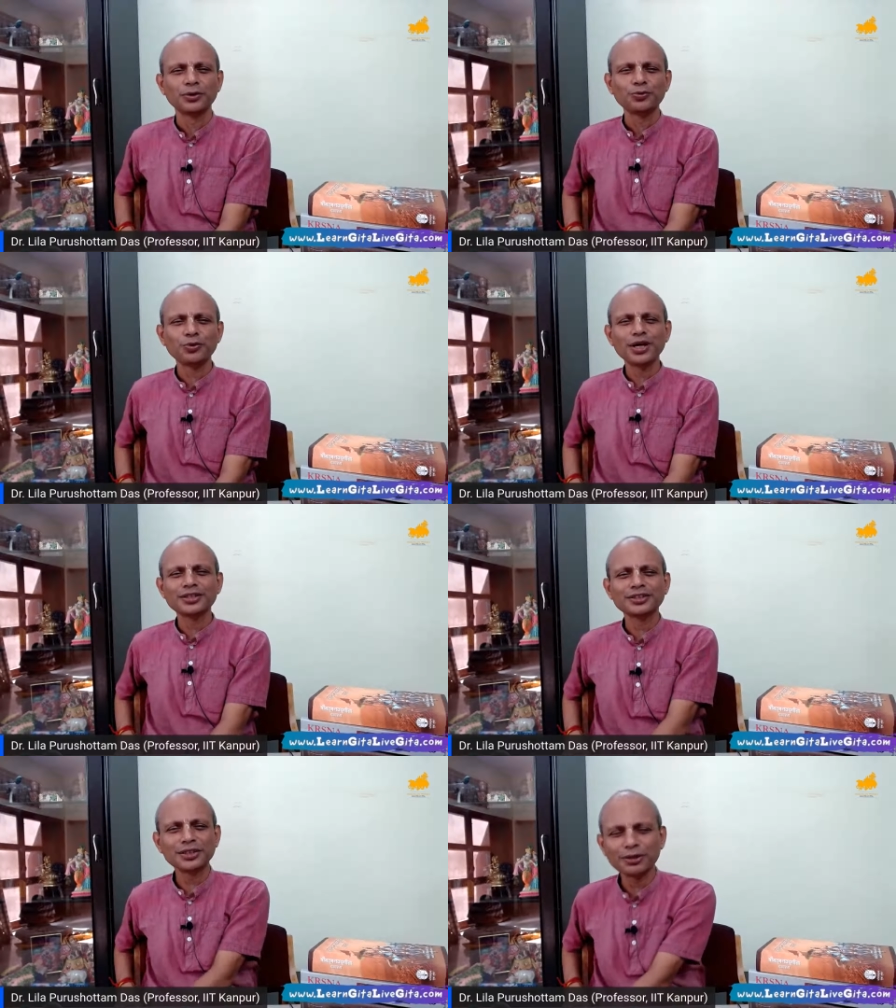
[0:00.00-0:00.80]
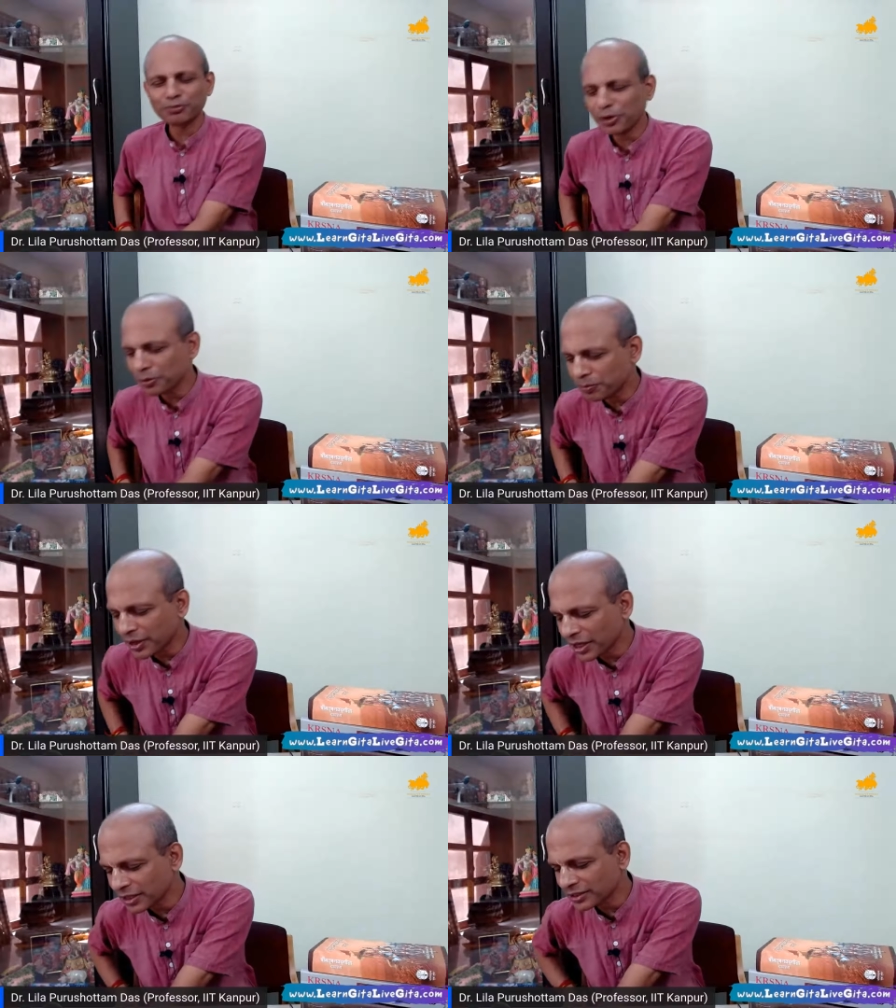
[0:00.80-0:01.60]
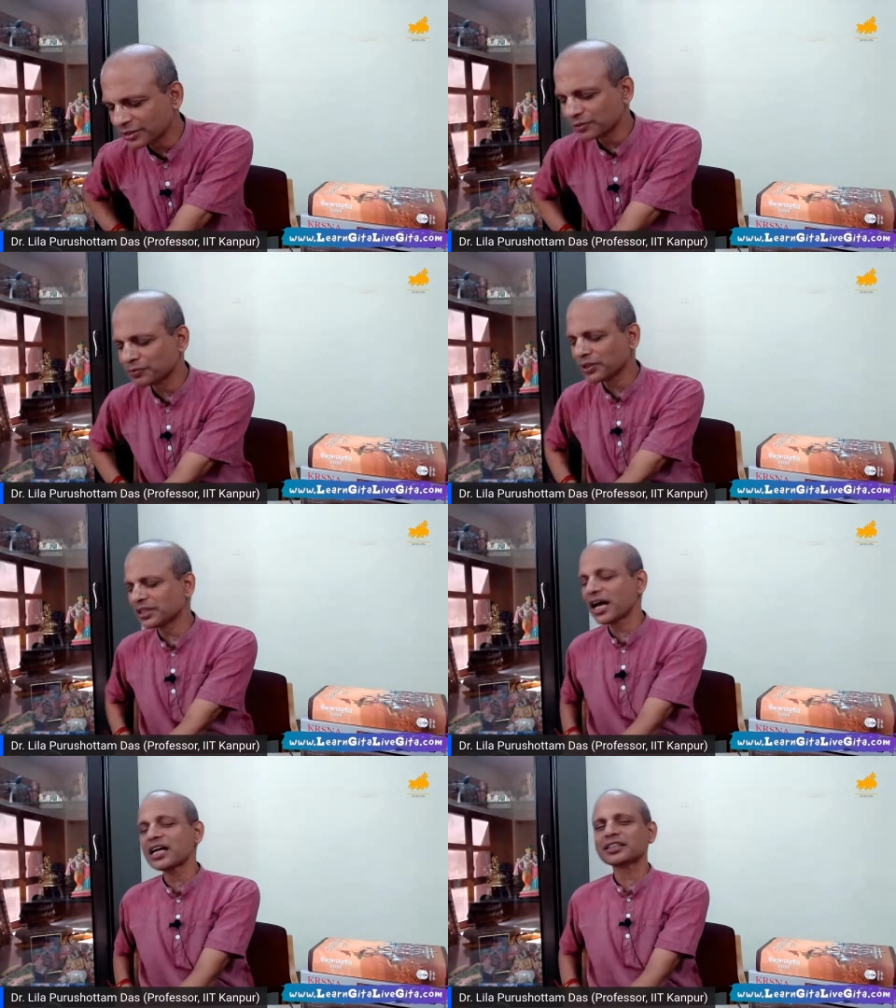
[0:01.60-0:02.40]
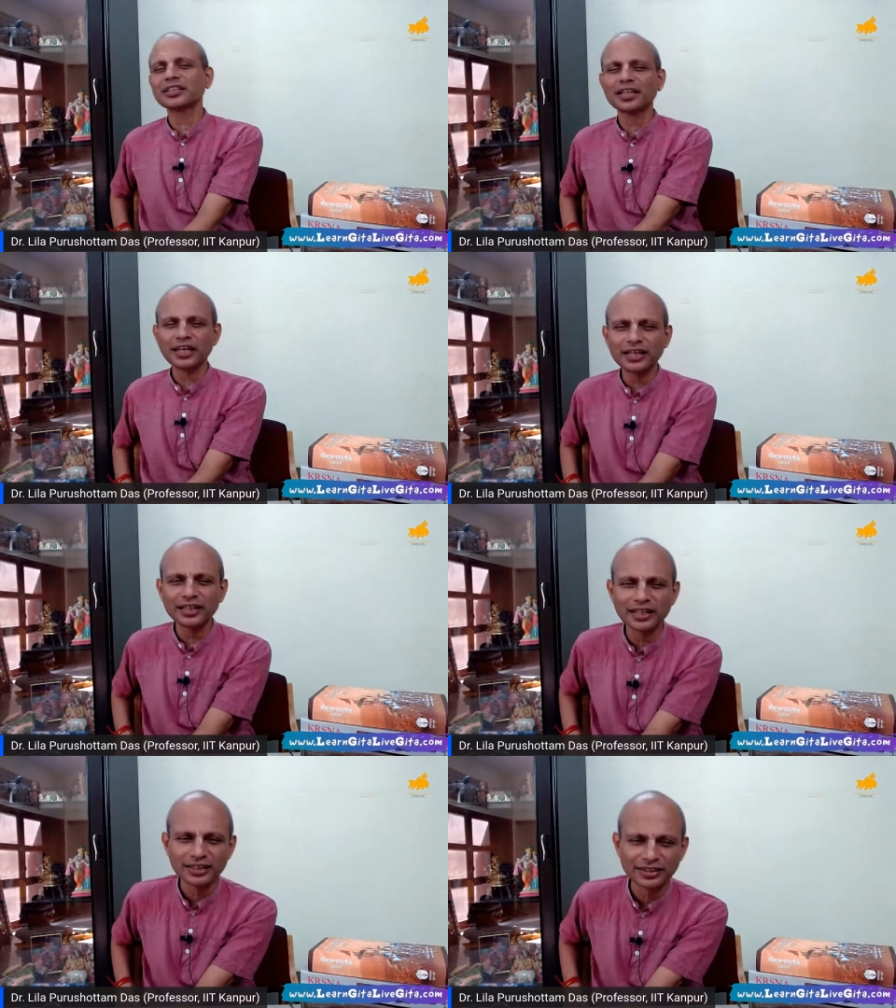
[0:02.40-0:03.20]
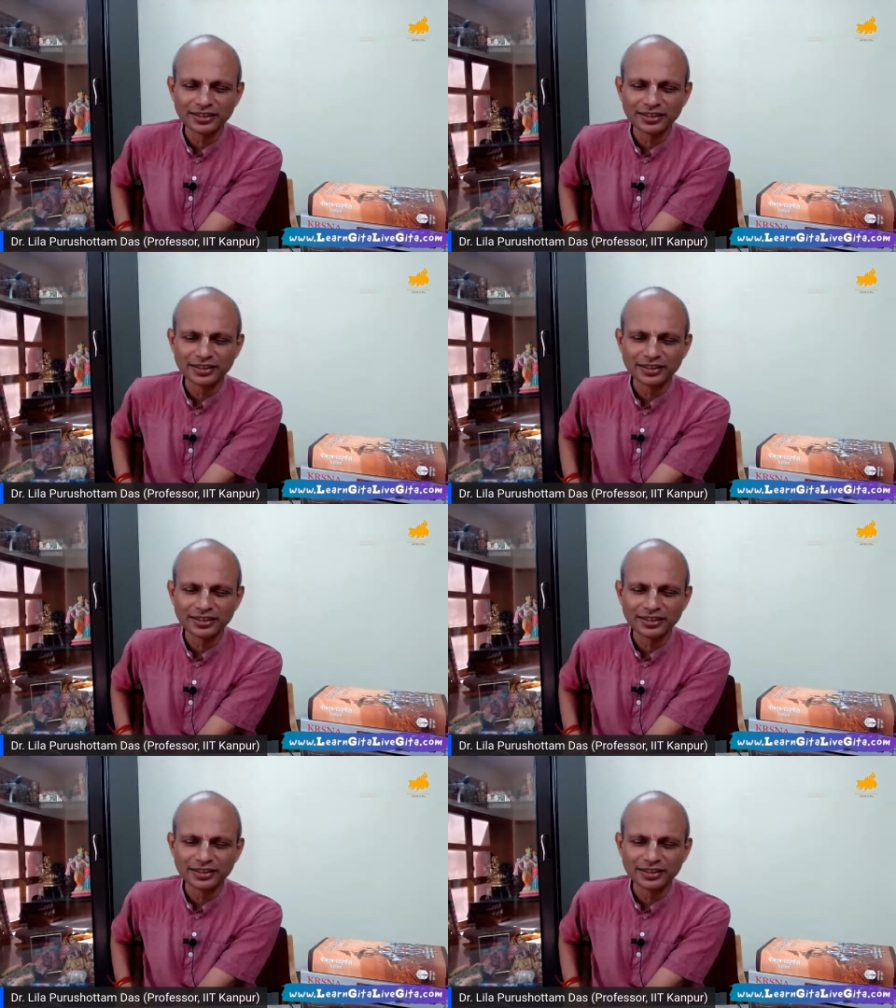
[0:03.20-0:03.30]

Once Srila Prabhupada was asked in London,